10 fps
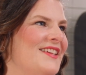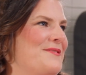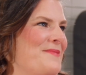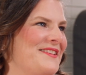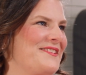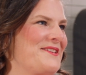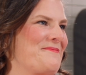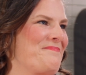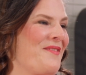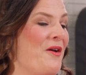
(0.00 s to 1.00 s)
That's
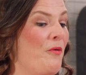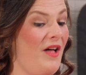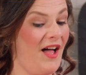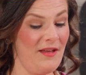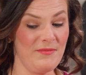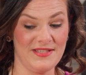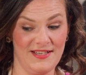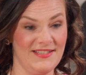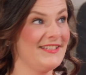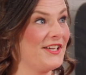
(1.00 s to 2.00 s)
amazing. Well, I'm
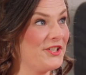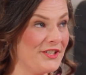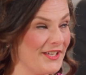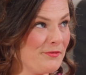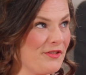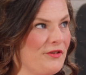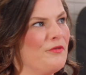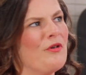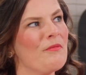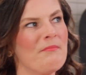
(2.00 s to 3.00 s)
excited to get cooking with
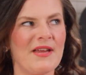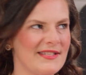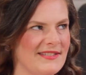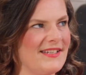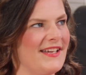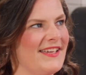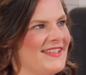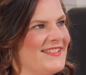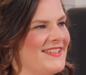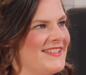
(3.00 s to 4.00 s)
you, or mixing, I
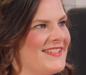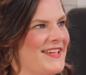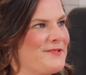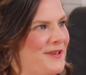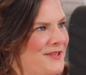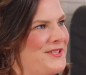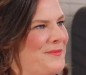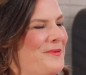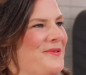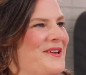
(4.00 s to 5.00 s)
guess, in this case. Why don't you
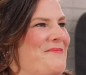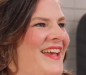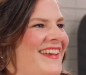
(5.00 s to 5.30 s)
tell me what we're going to